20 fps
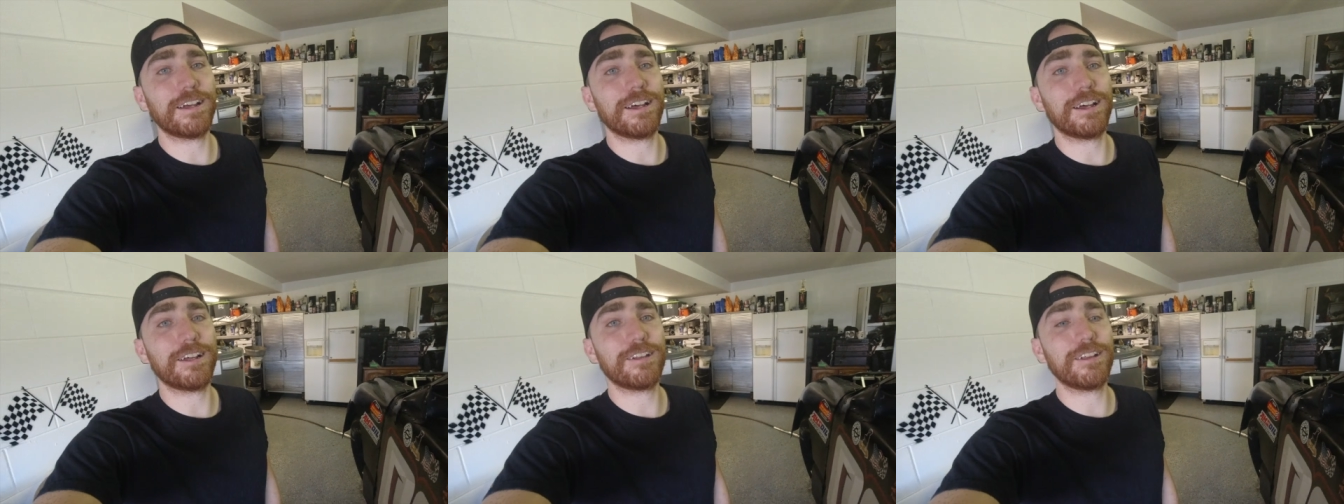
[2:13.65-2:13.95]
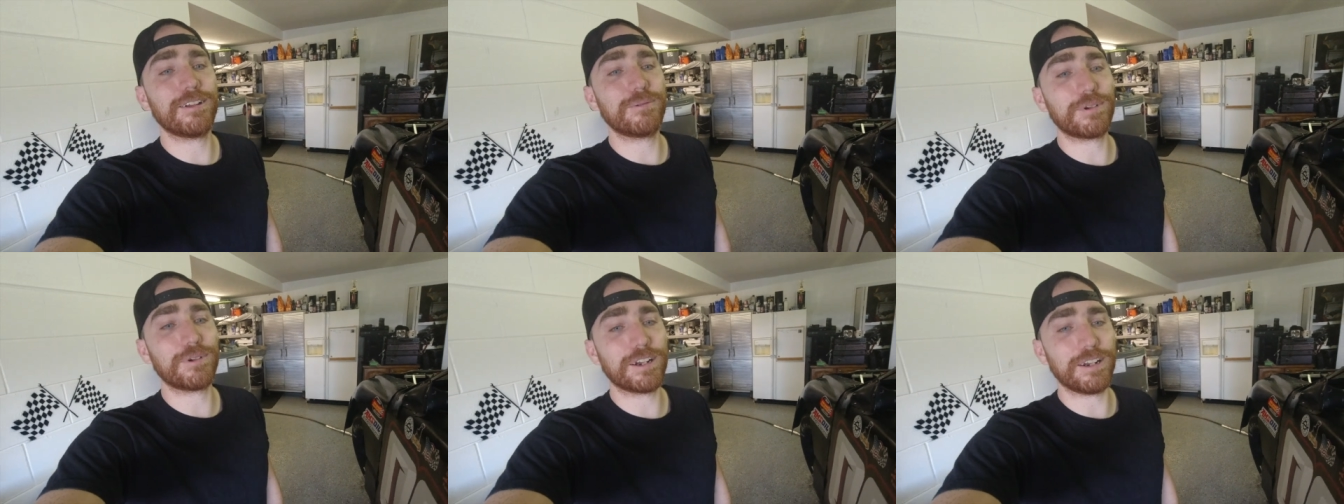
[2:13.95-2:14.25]
I
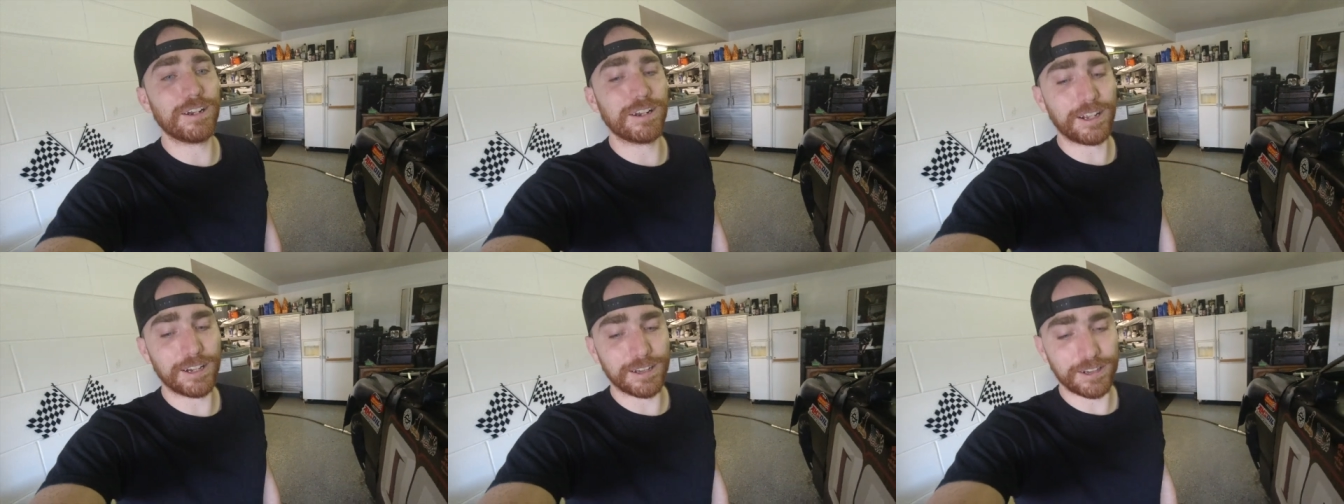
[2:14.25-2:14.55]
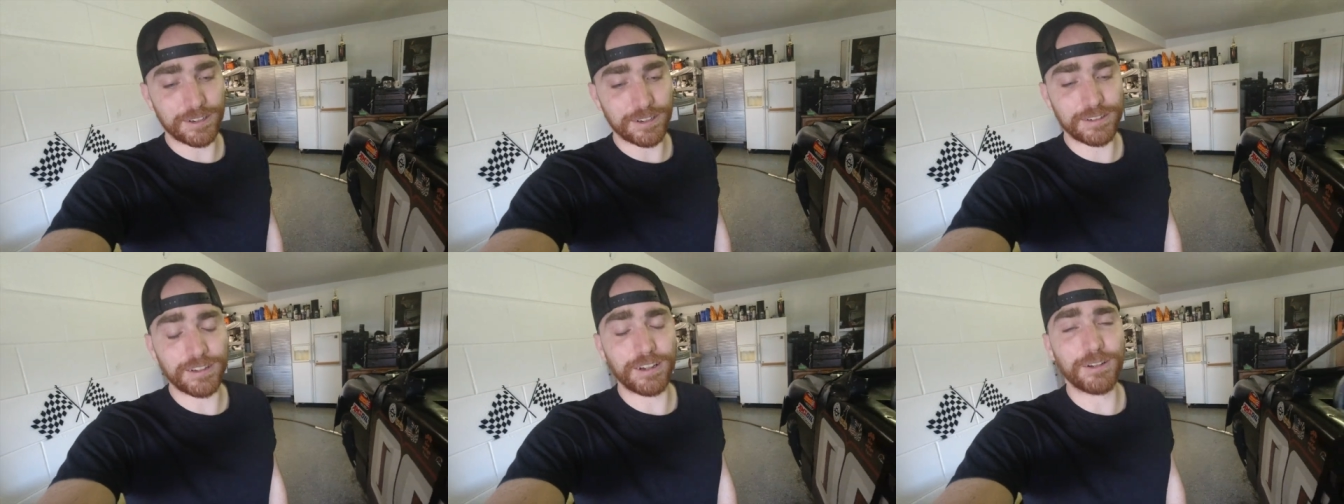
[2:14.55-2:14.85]
think we're going to get
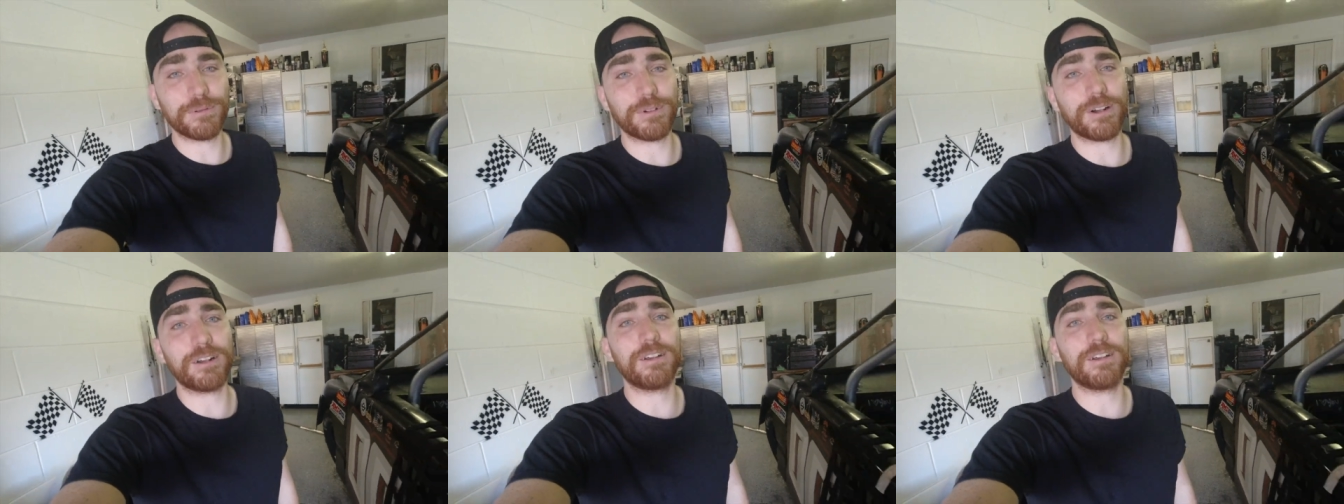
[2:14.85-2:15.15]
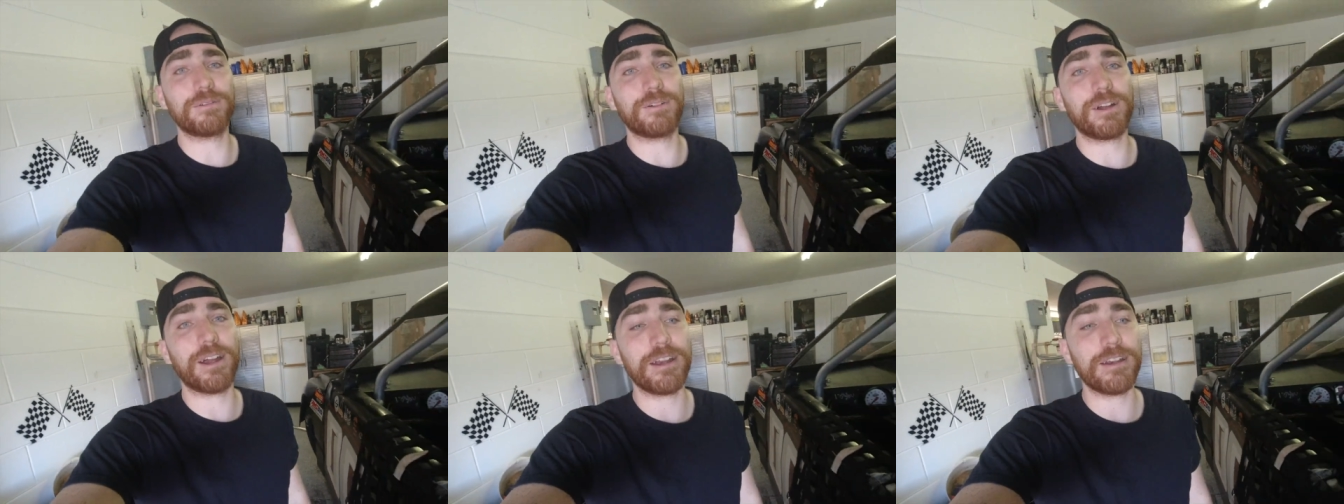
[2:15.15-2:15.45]
this thing
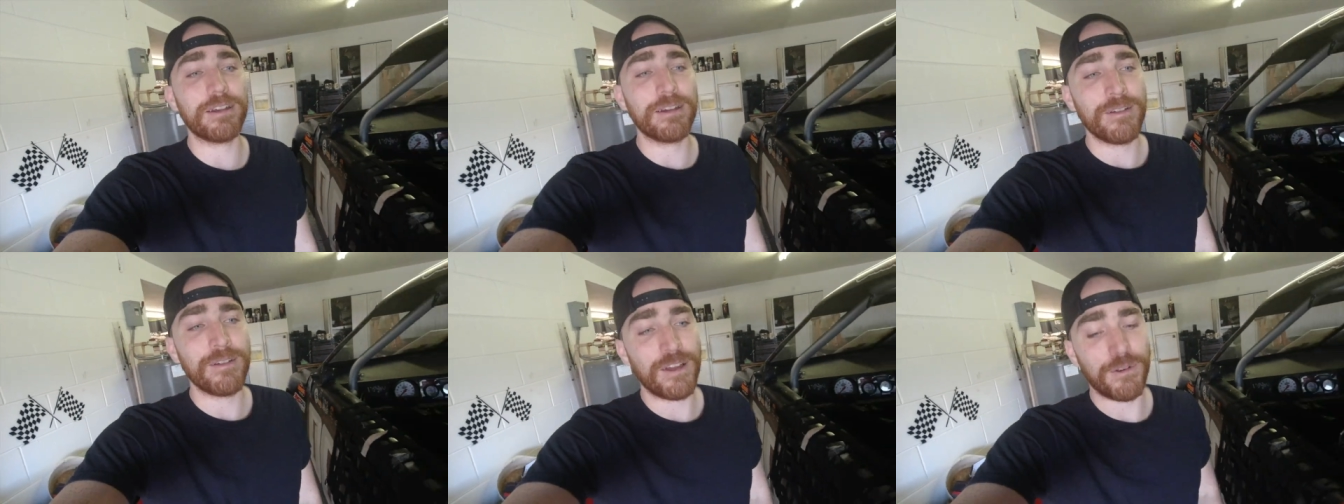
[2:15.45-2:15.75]
running right.